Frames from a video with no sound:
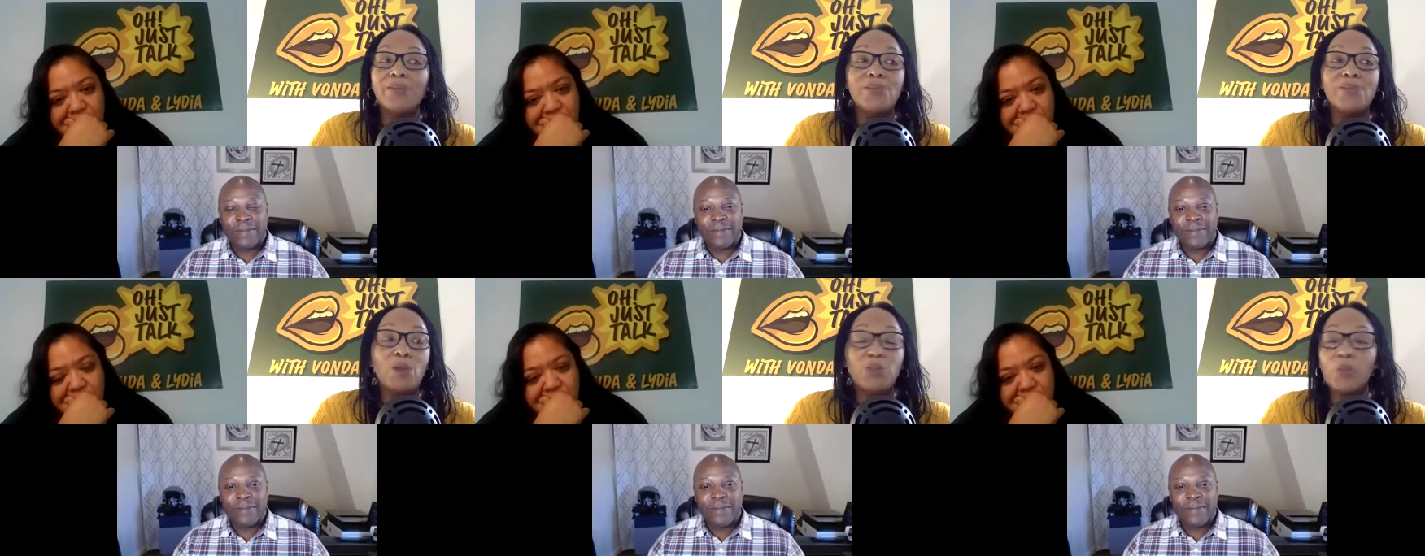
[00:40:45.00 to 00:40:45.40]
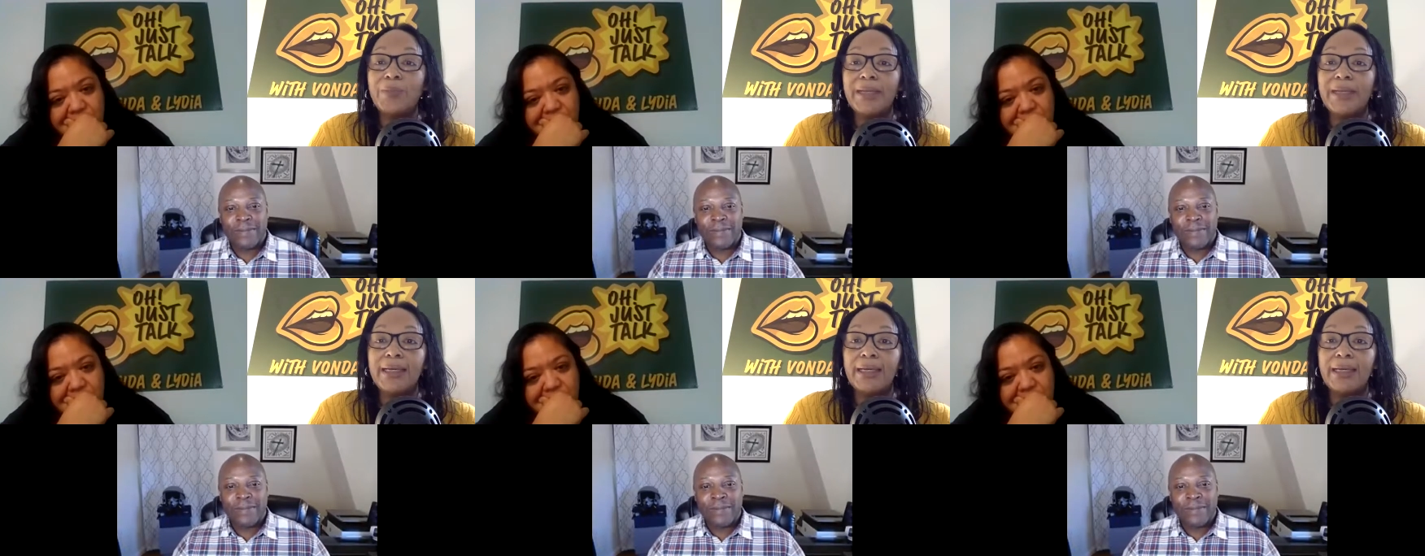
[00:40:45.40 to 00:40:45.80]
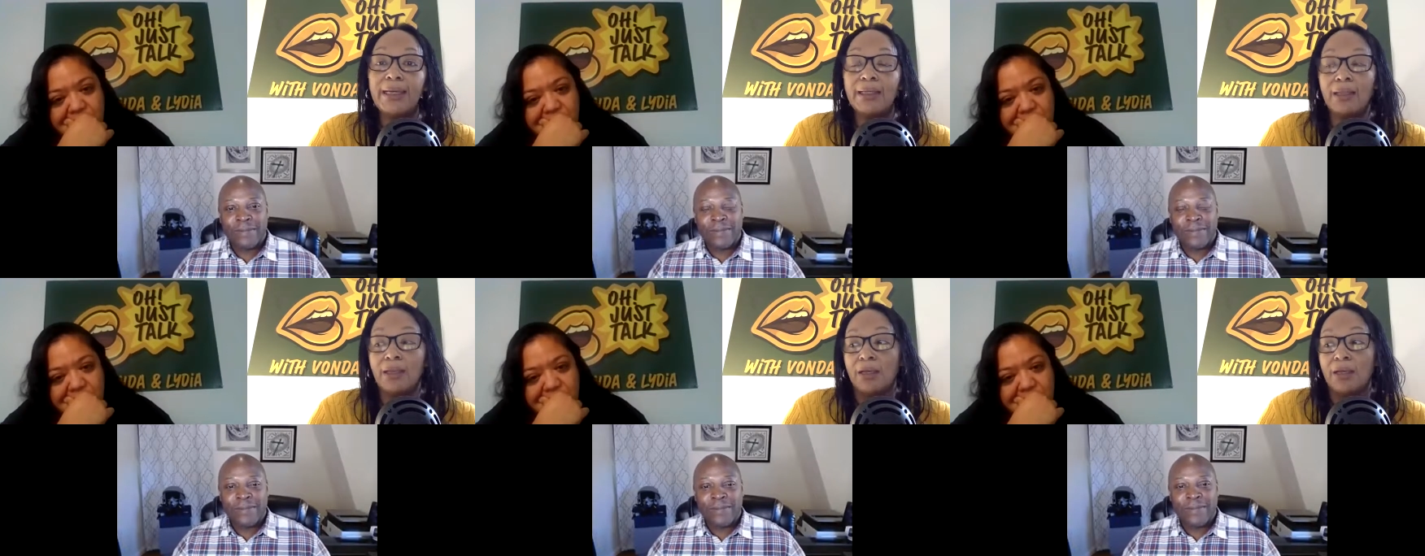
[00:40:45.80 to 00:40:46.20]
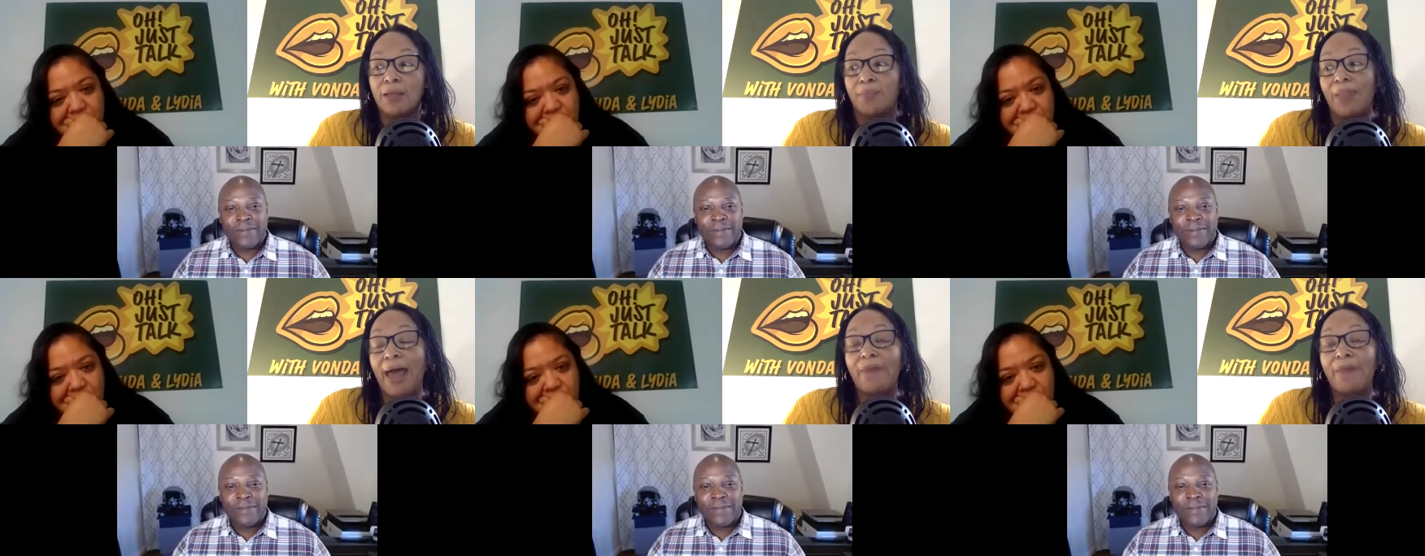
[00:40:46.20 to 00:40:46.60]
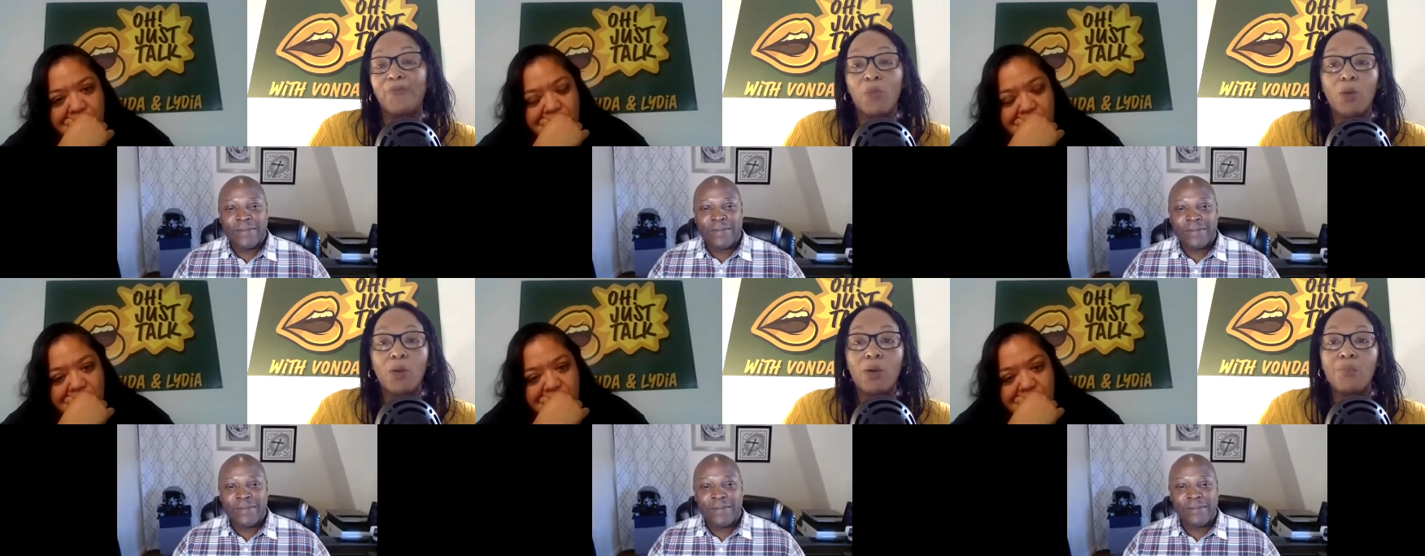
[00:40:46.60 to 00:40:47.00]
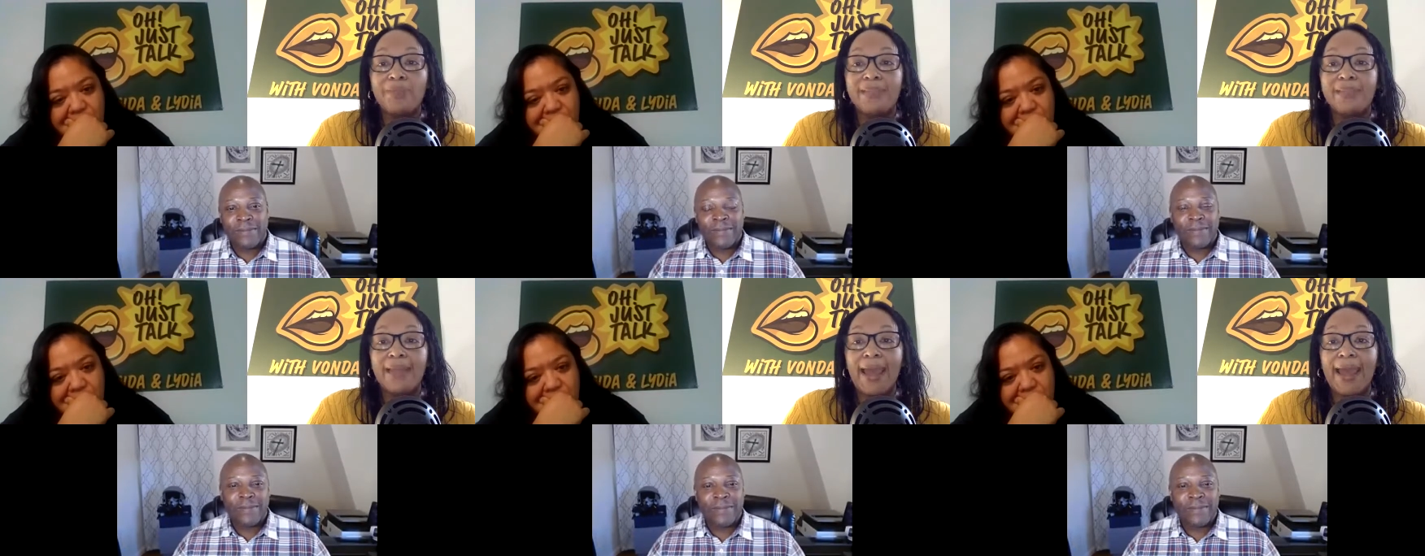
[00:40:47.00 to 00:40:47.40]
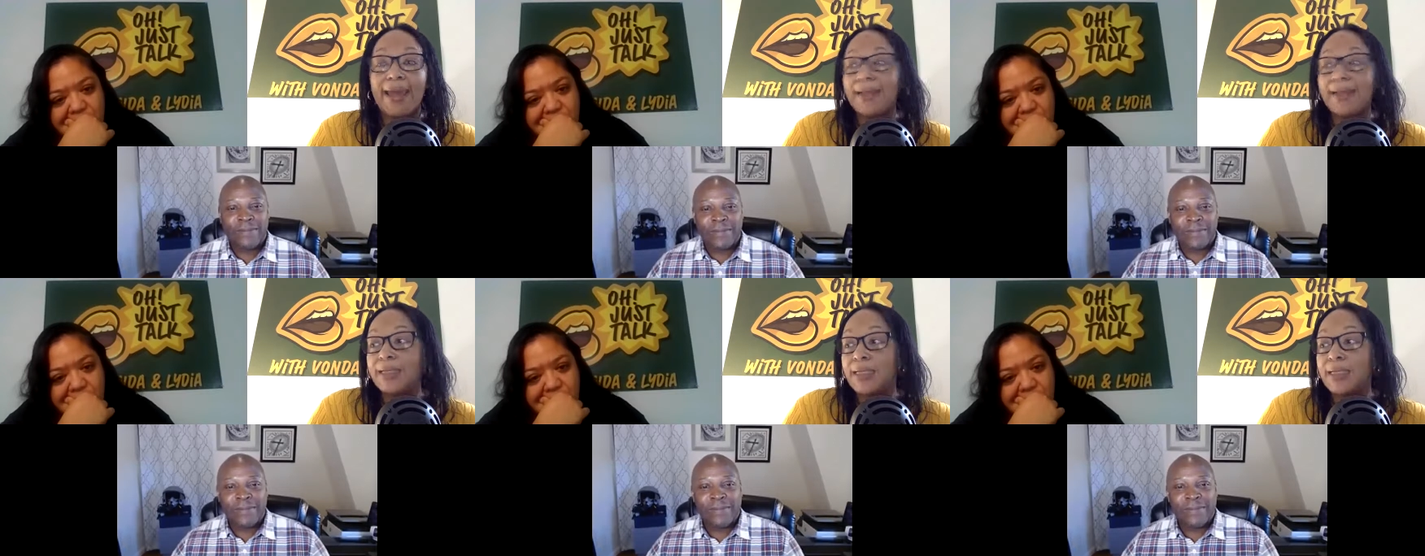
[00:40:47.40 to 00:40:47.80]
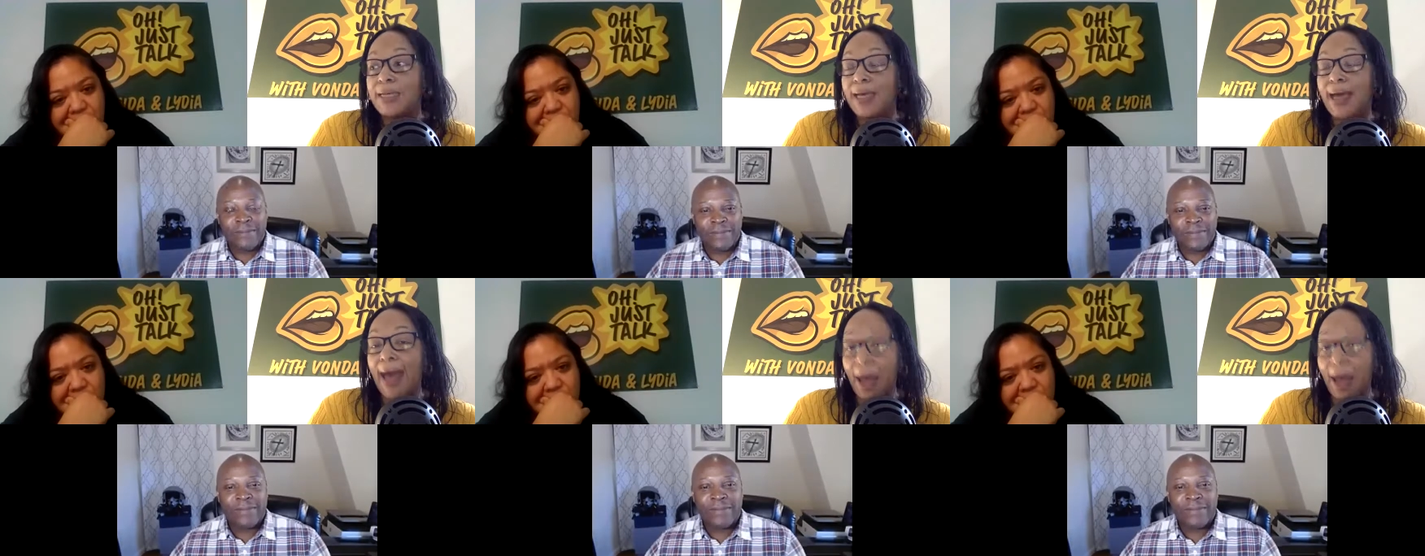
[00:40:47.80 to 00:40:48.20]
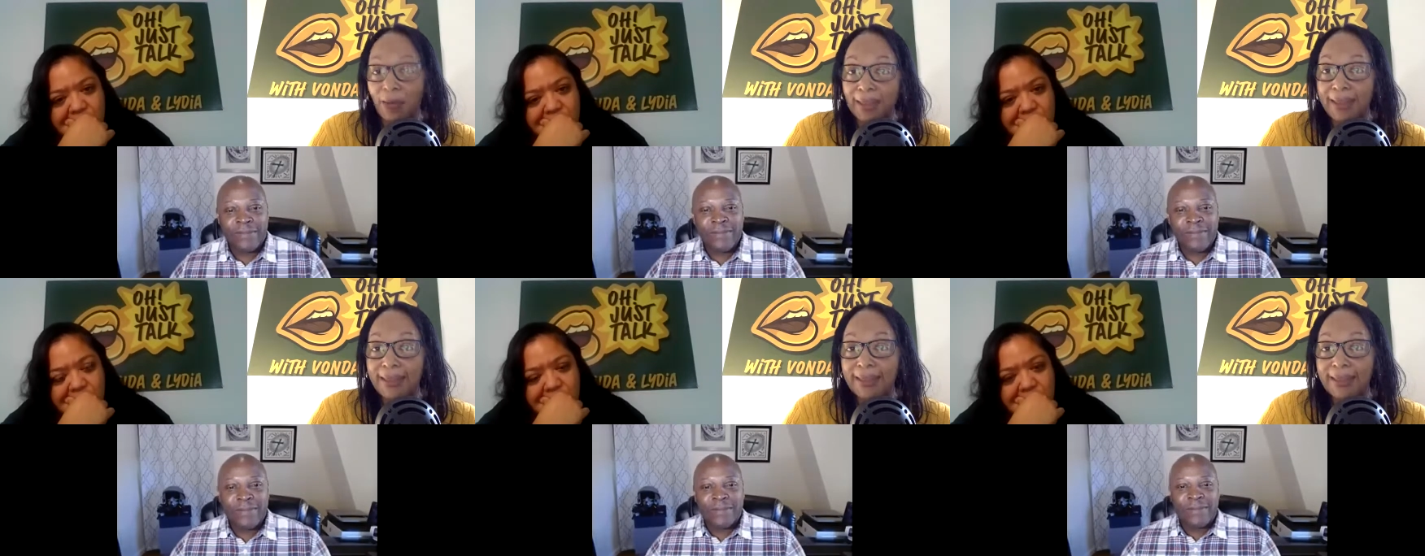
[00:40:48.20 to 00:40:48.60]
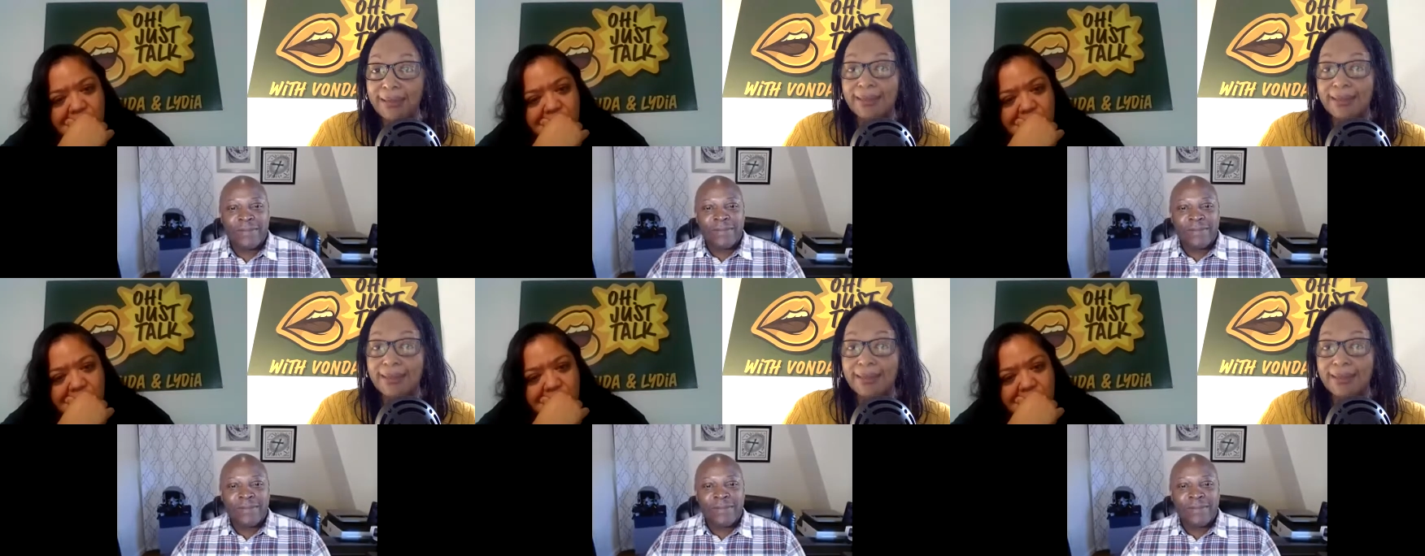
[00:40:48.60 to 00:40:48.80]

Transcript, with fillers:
Speaker 1: social media platforms and outlets.